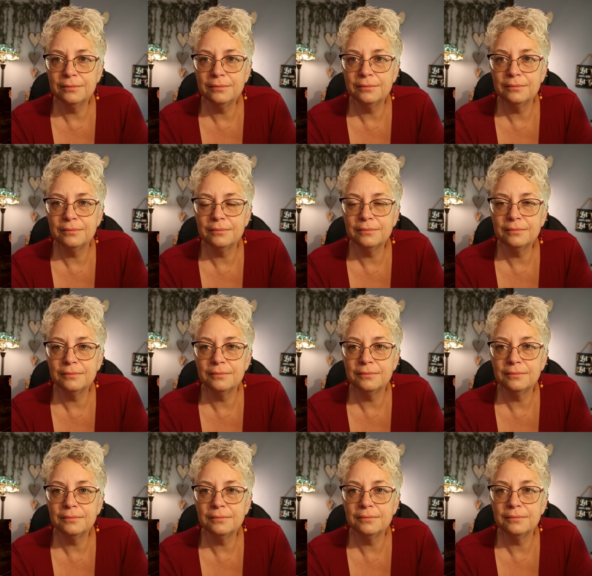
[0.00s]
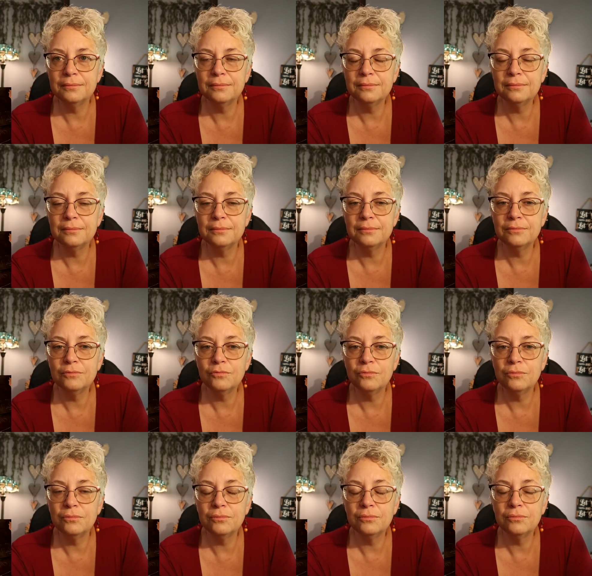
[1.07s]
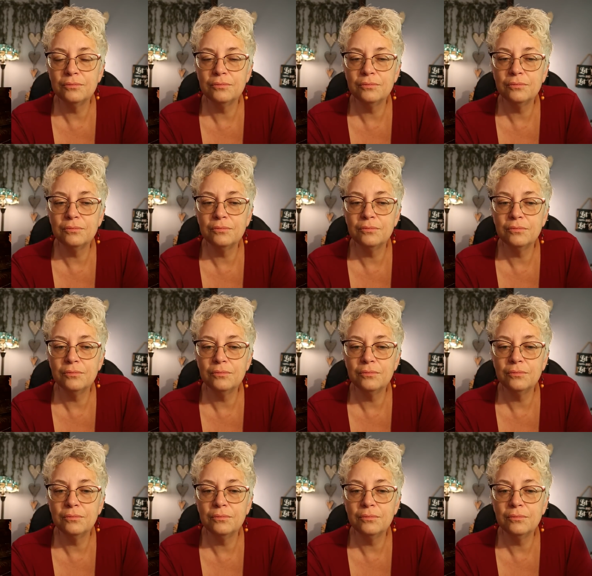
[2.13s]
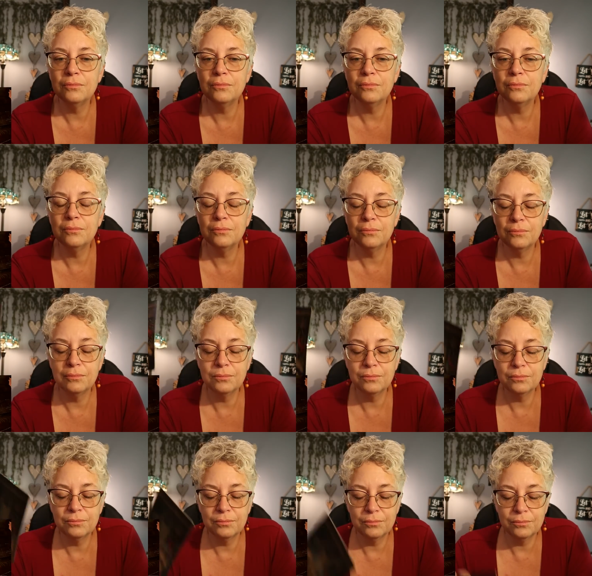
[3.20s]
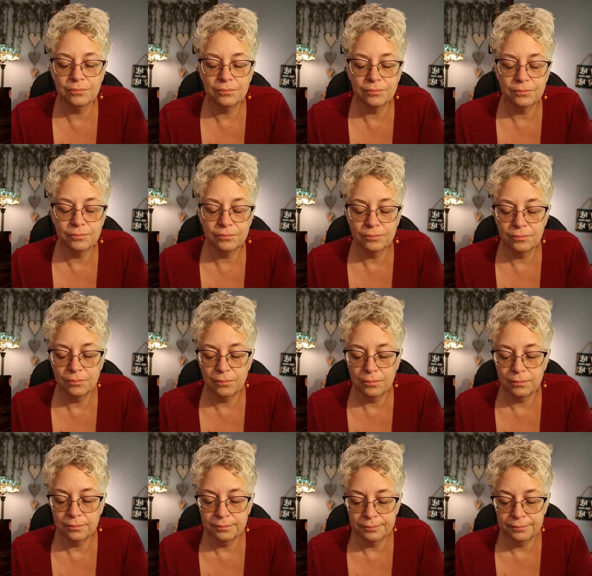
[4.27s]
Nobody speaks.